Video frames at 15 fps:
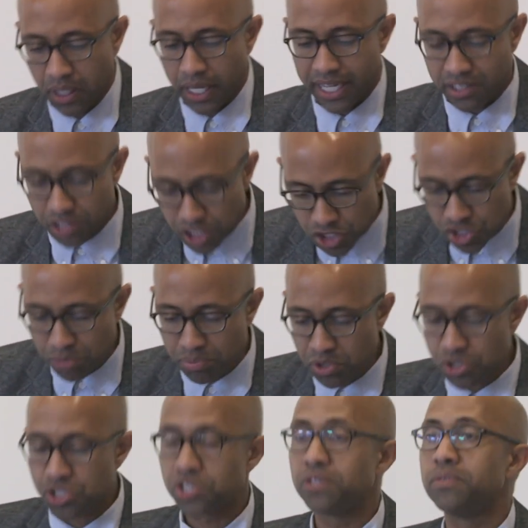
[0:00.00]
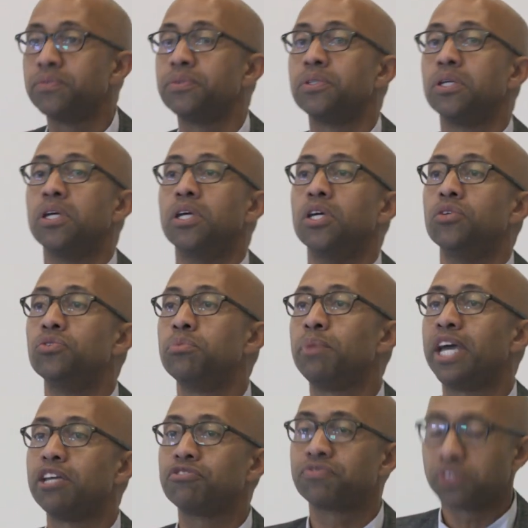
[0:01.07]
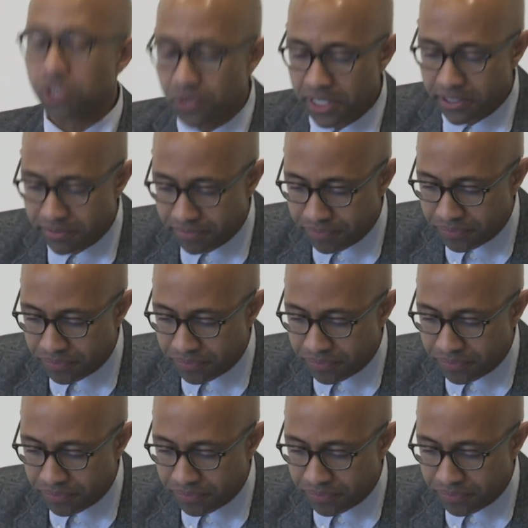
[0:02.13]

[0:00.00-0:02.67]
and distribution remain fluid